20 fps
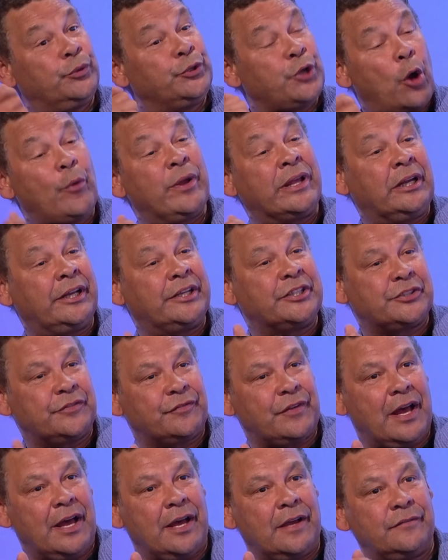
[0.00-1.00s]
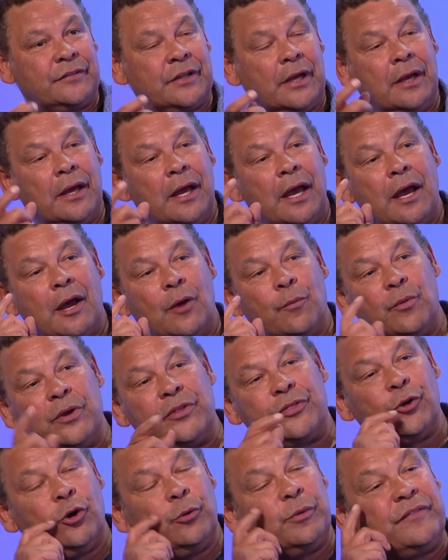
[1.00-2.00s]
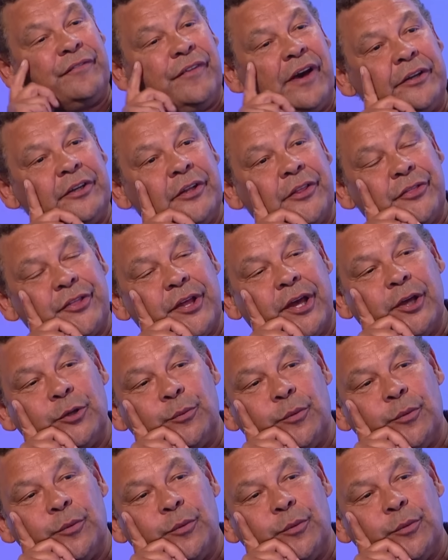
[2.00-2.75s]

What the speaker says: knowingly survived. We thought we'd find a third